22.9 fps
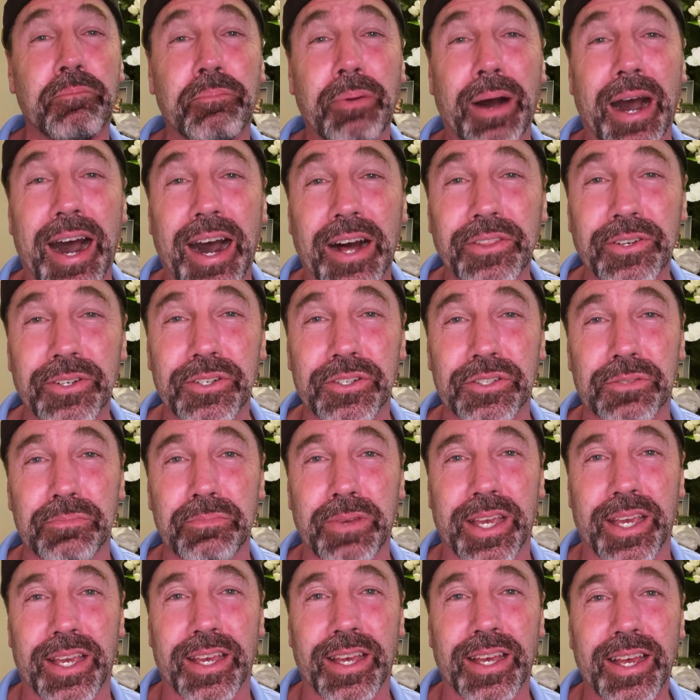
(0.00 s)
bothers
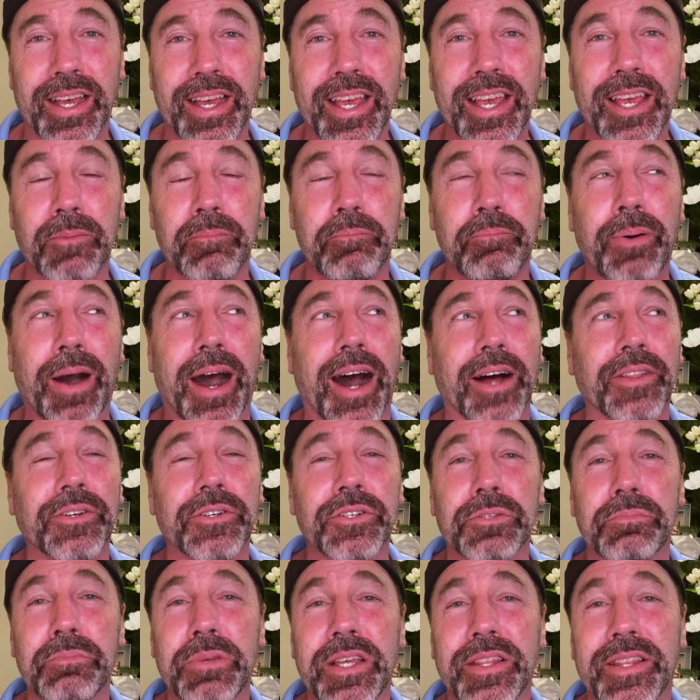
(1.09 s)
me. It
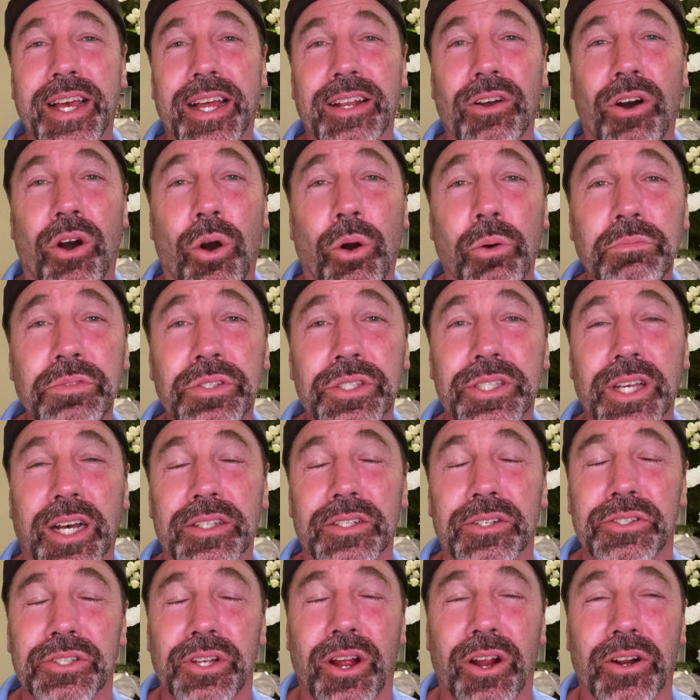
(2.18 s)
bothers me that home
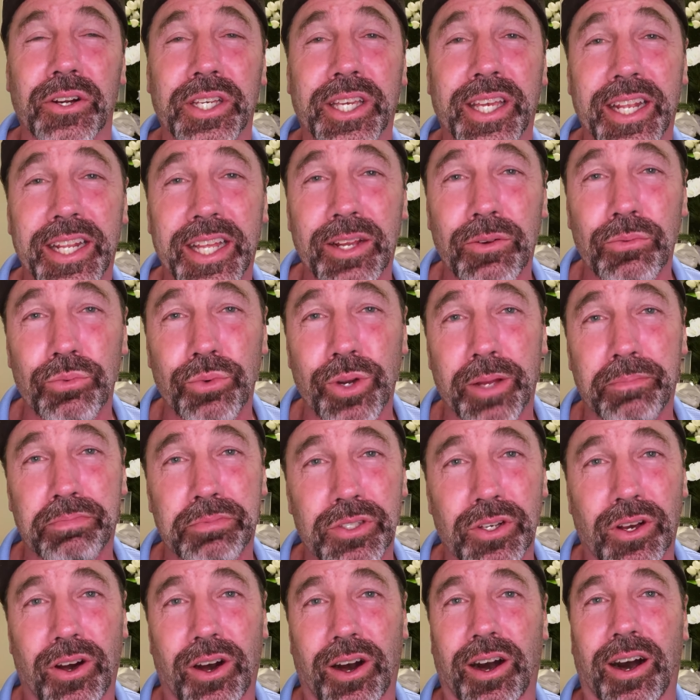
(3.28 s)
sellers are getting
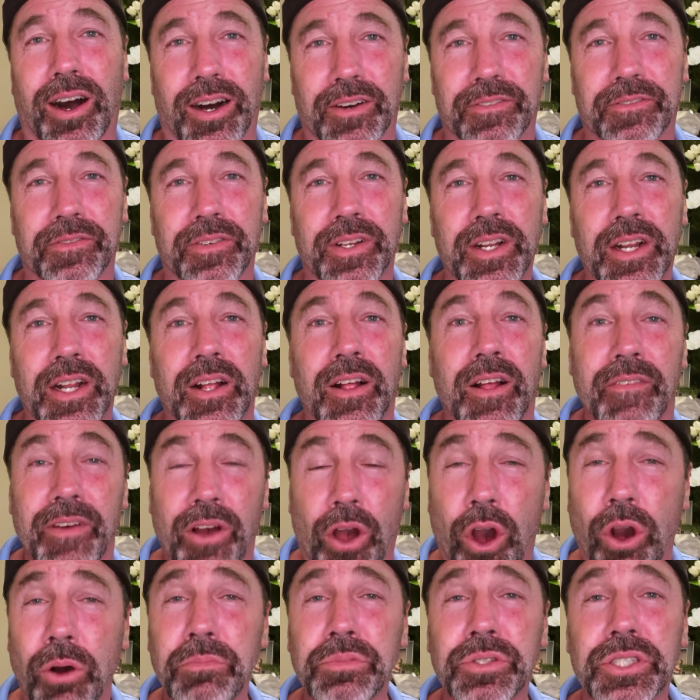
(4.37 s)
ripped off.
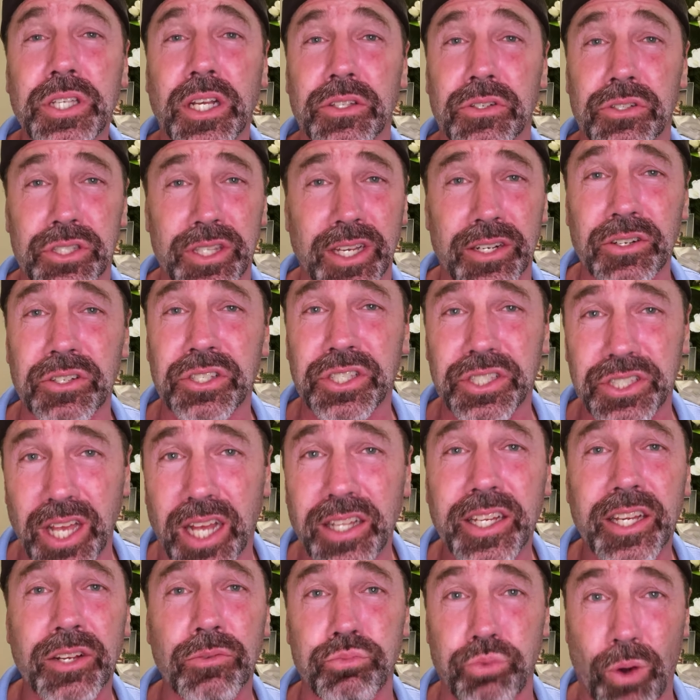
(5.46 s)
Home sellers that are
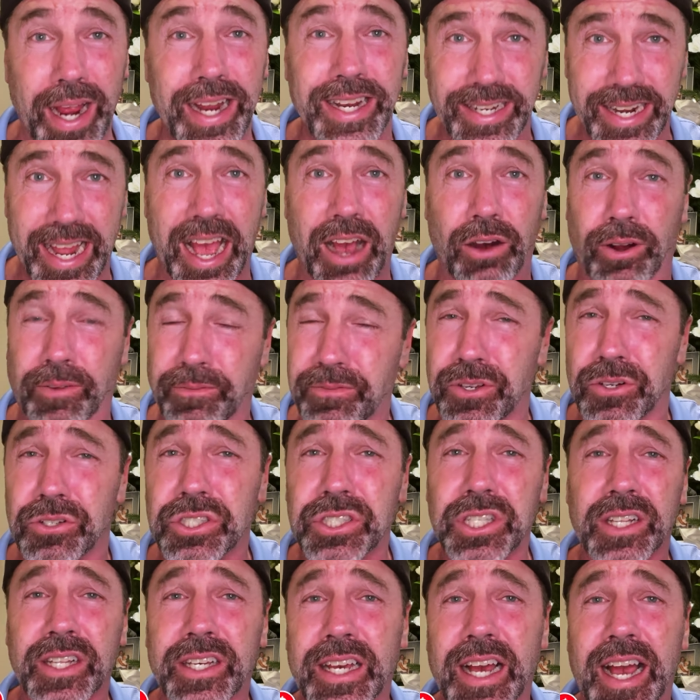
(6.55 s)
selling right now. If you're
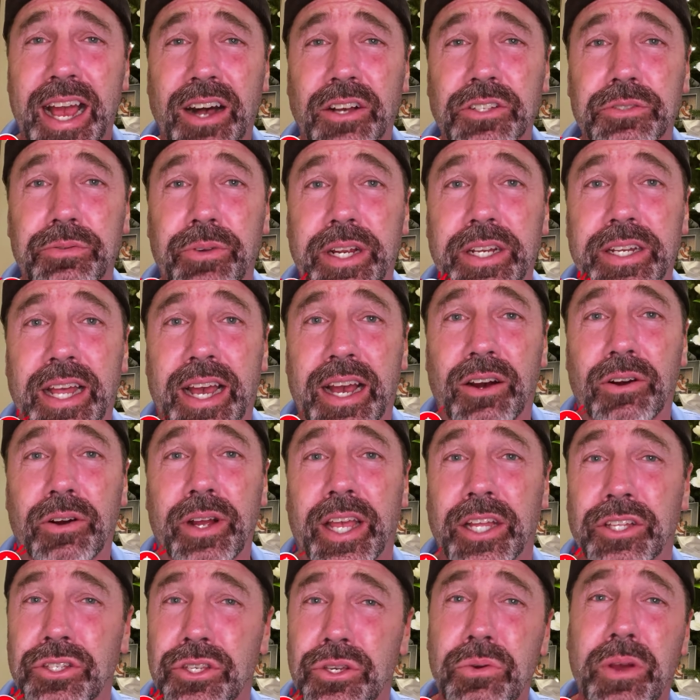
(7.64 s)
selling a house right now
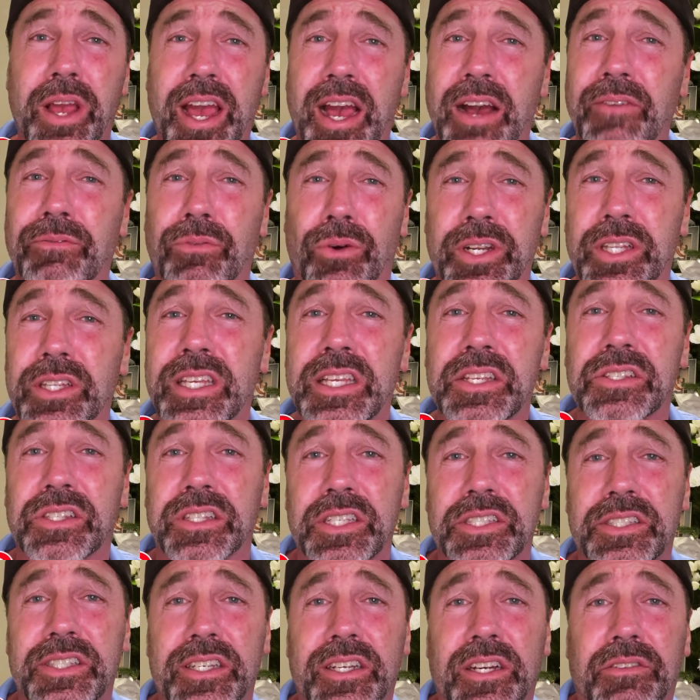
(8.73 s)
and you have one of these
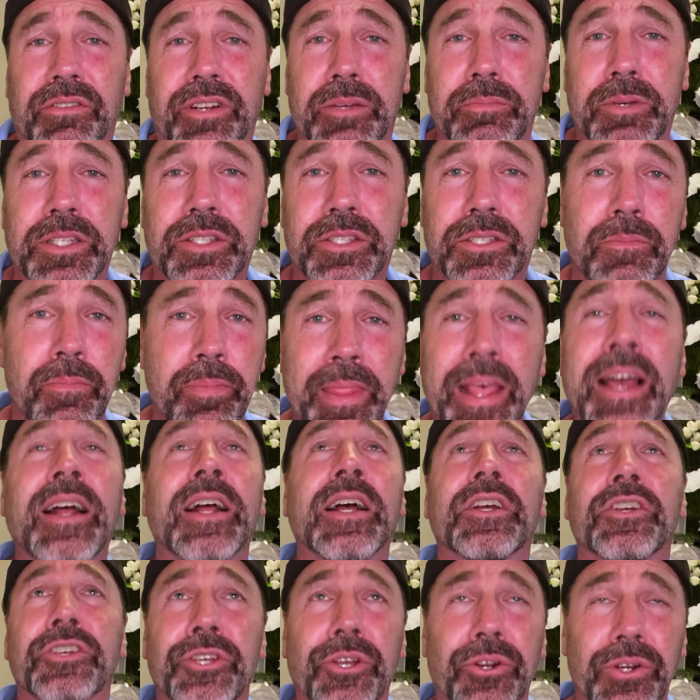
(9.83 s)
listing agreements,
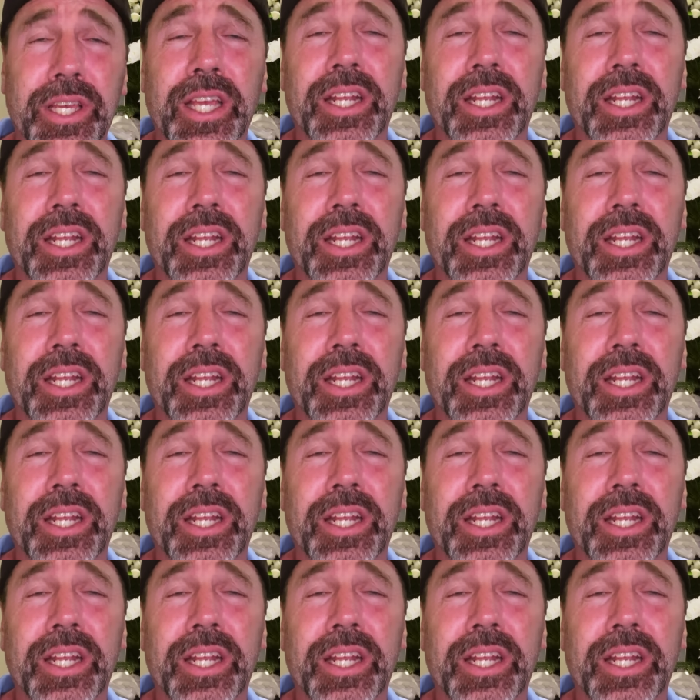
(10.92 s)
you're